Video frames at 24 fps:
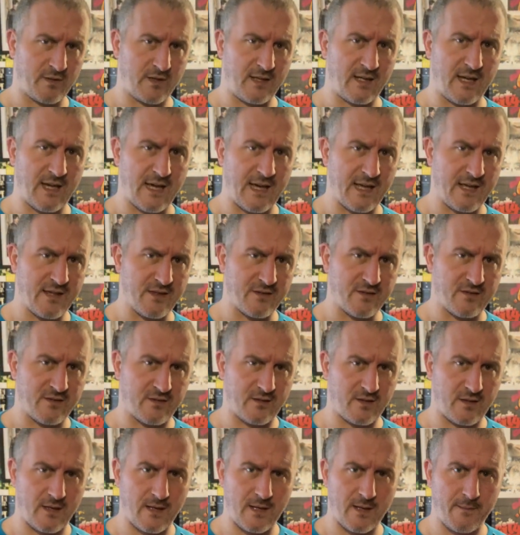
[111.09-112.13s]
It
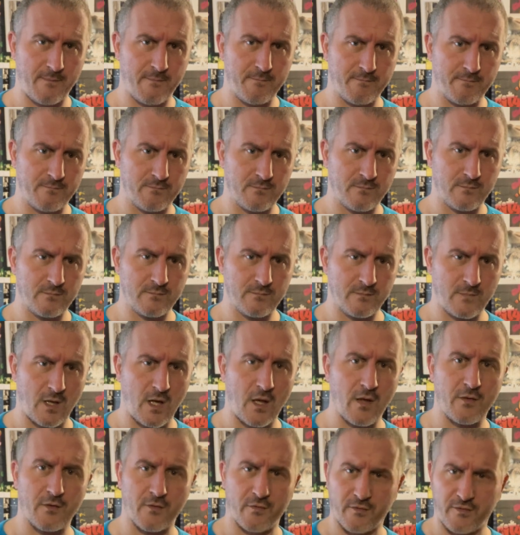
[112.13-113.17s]
has
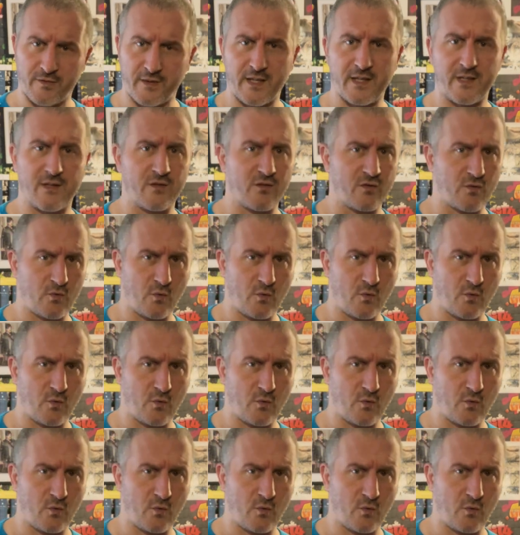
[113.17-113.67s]
other things